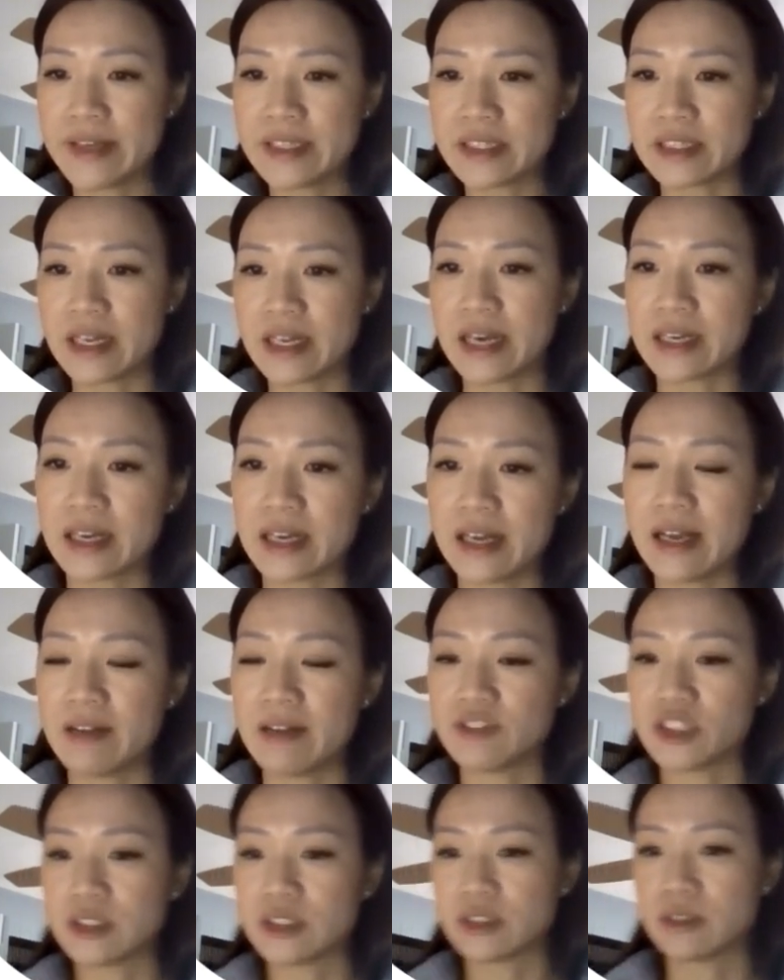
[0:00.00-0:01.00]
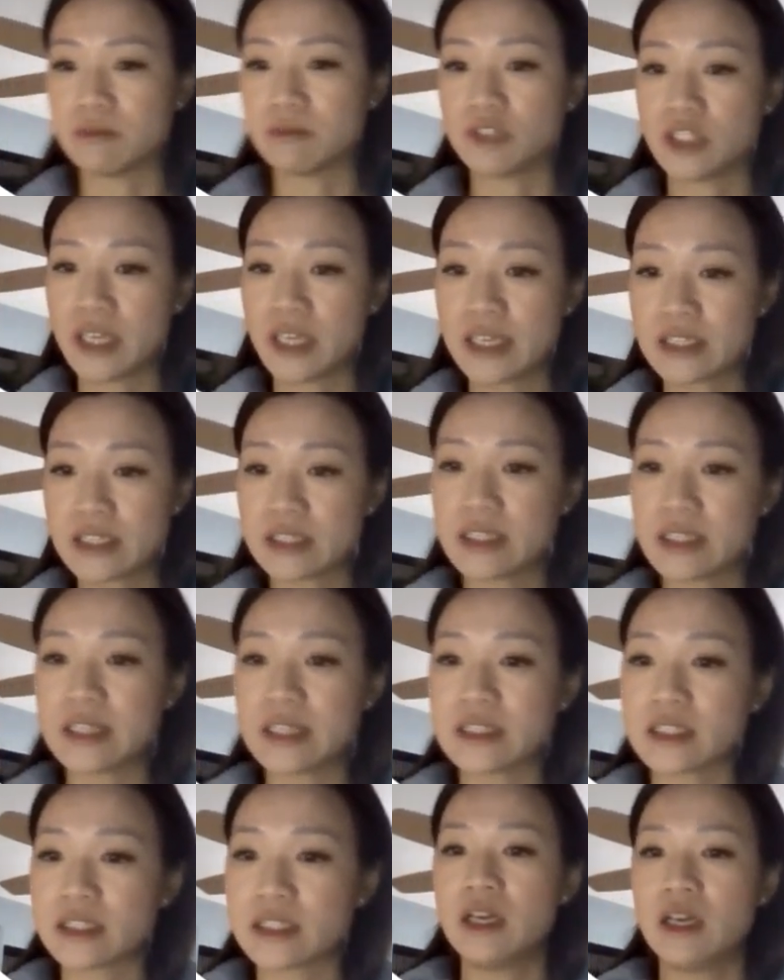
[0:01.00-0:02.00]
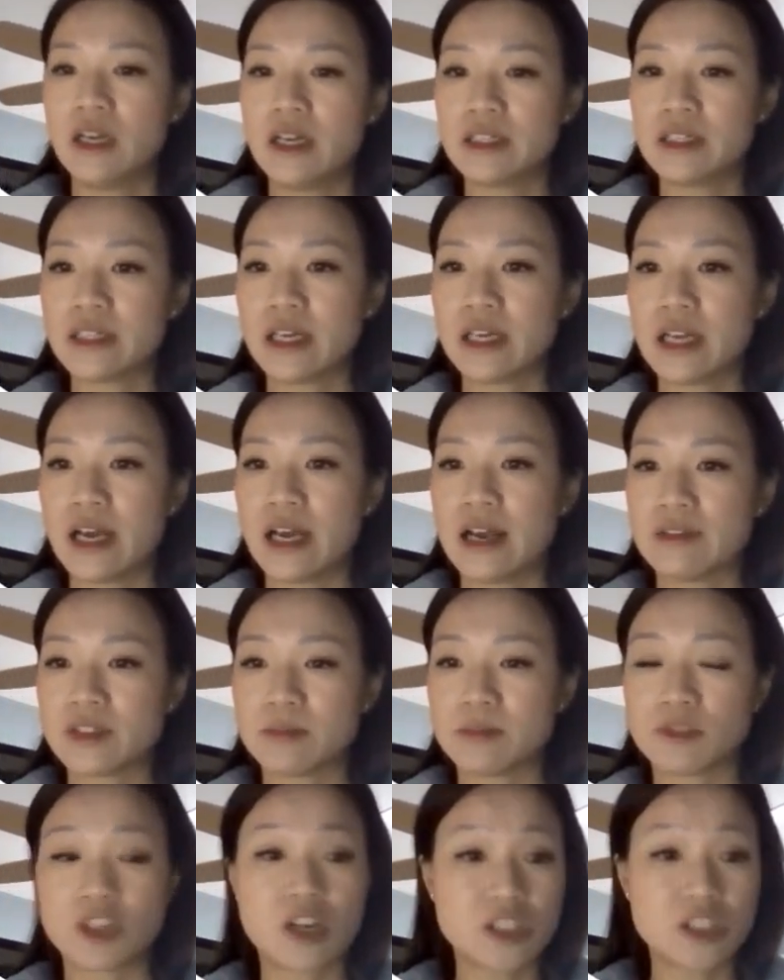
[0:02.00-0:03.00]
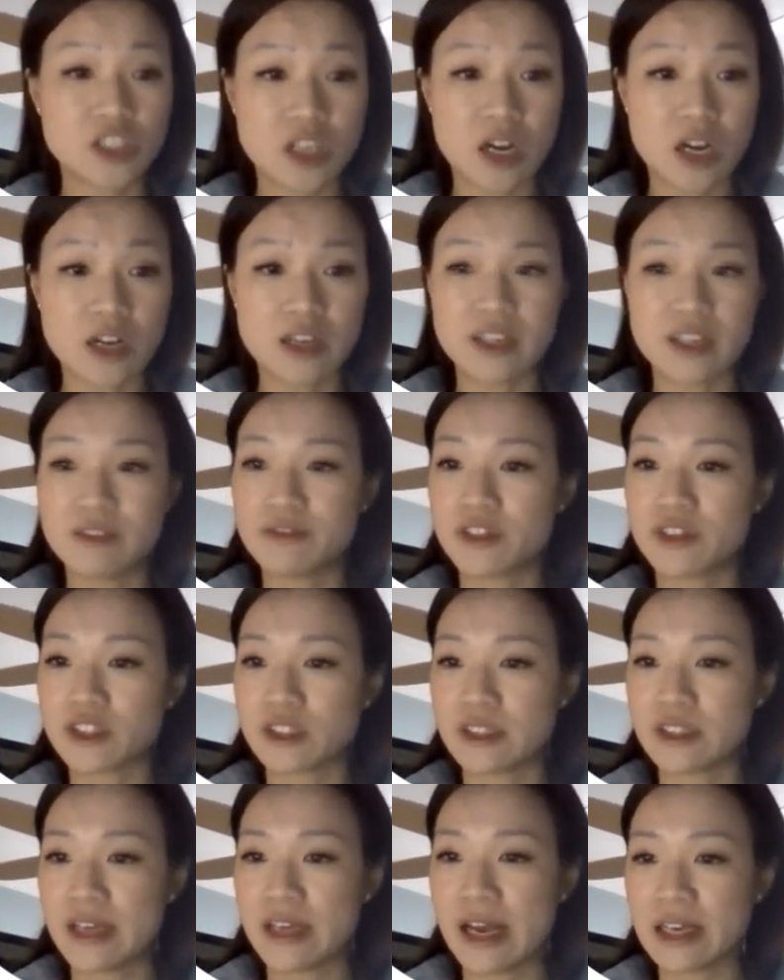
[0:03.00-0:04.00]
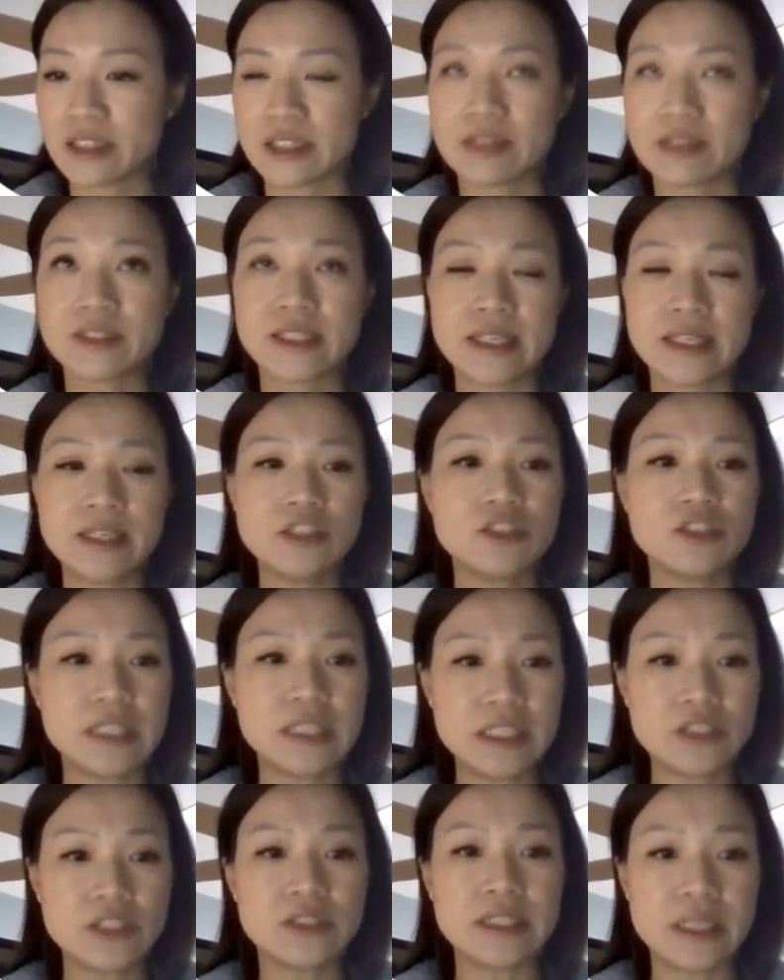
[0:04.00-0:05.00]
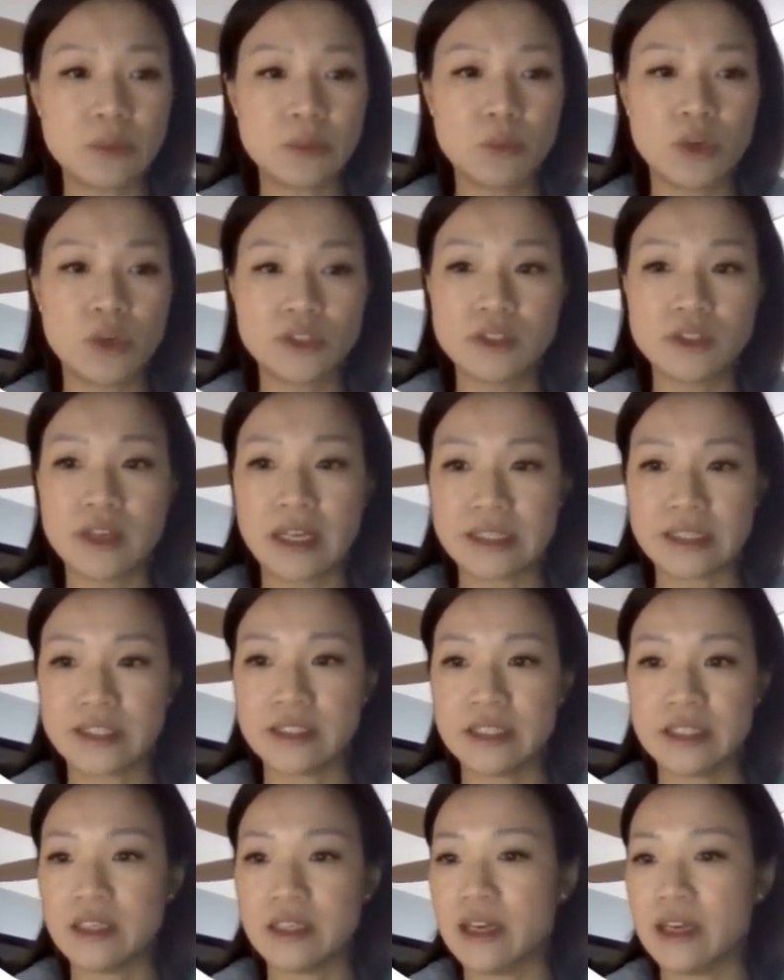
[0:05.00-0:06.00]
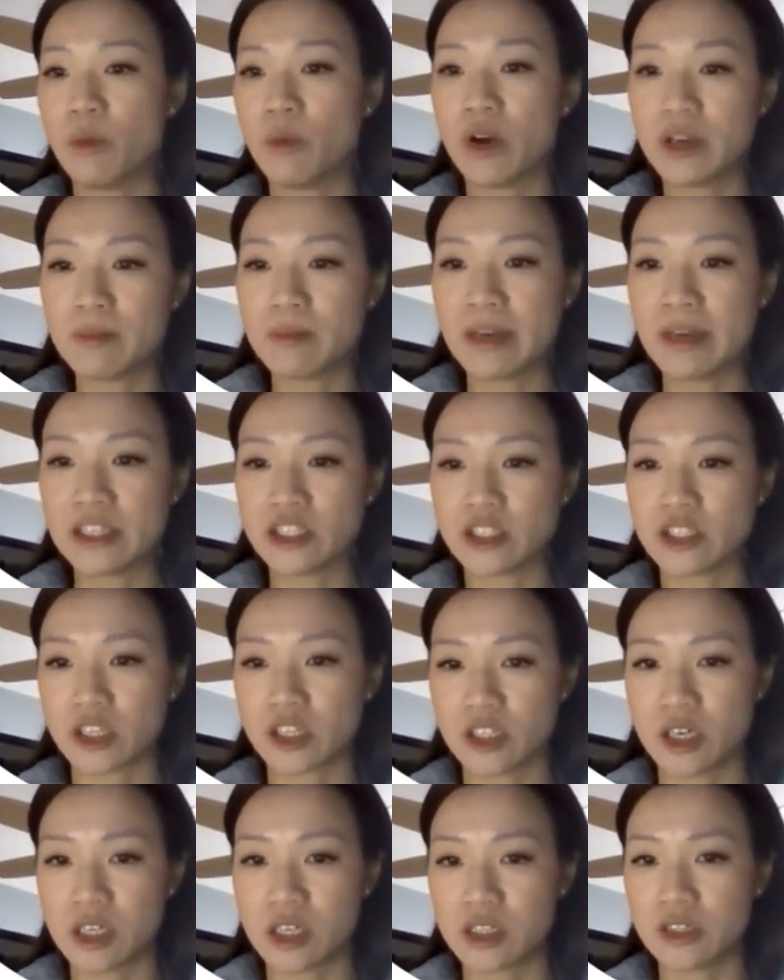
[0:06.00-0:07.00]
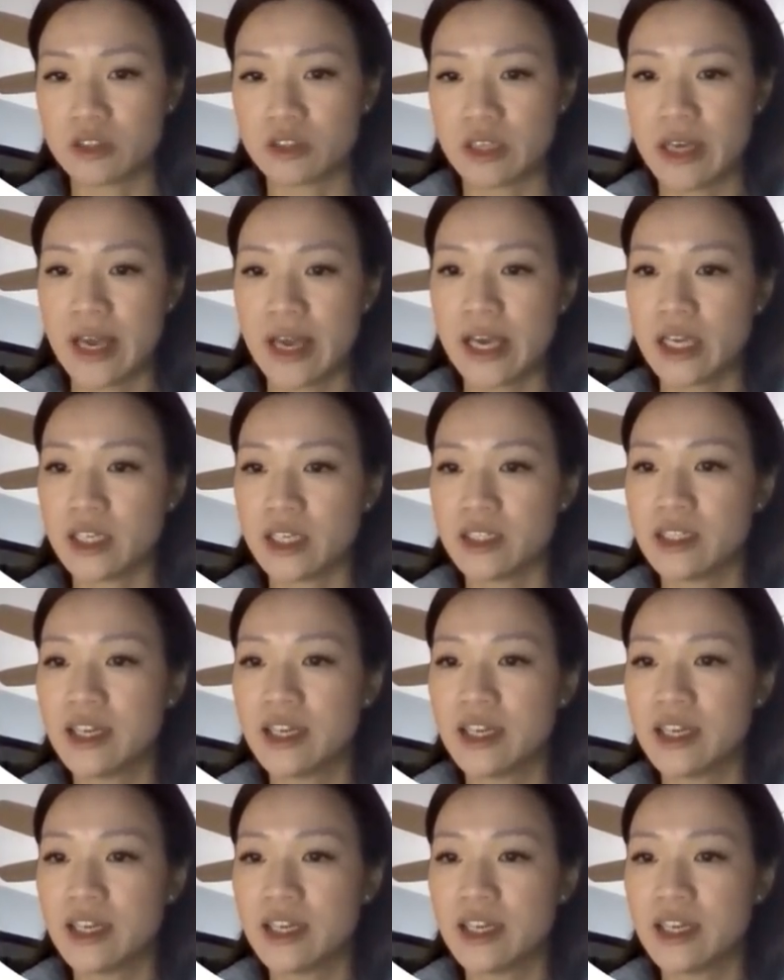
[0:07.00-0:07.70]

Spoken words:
Snack, I have just some chestnuts. And then I have some dark chocolate for snacks. So see, you need to eat what you like to eat. I wanted my dark chocolate, so I ate it.